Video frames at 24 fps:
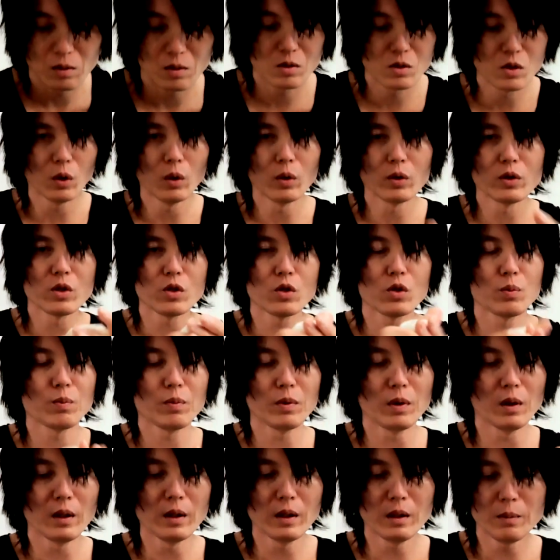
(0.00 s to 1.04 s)
So
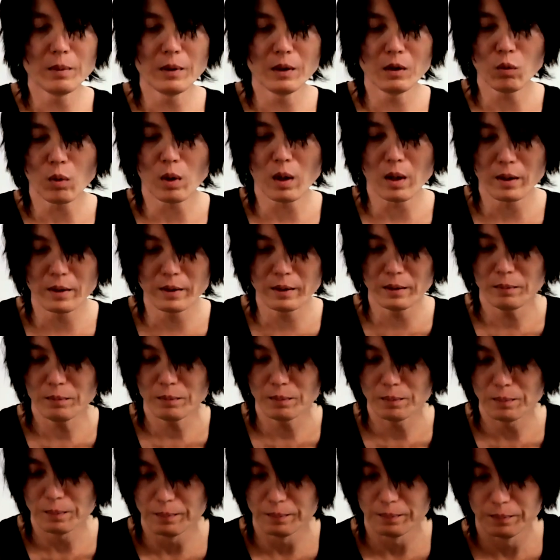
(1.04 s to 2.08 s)
just a little bit of water